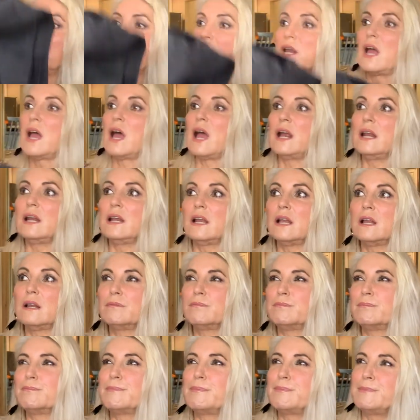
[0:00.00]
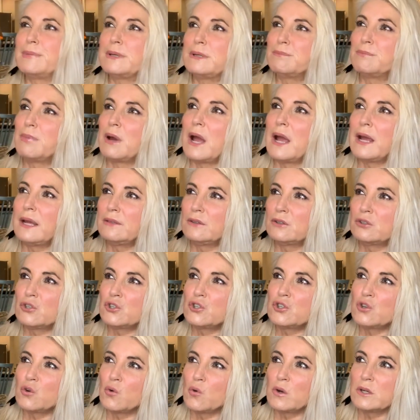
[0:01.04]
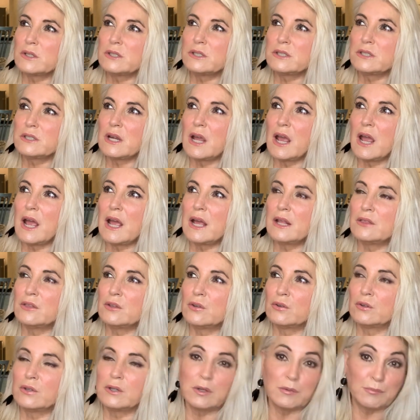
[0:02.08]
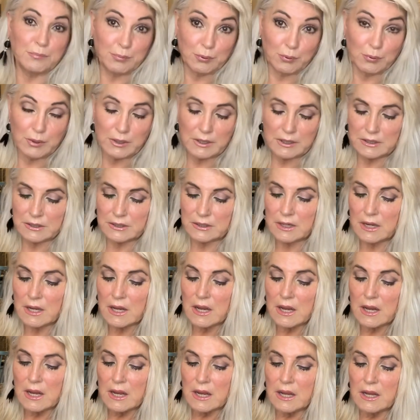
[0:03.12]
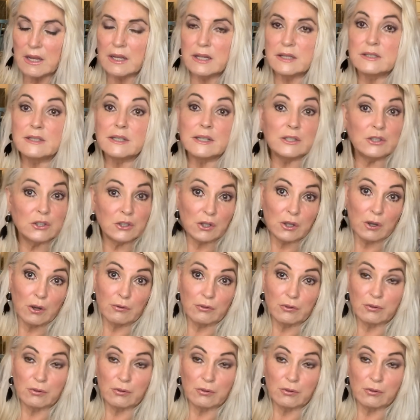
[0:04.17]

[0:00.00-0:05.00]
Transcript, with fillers: that I been buying their shorts and their capris is indigo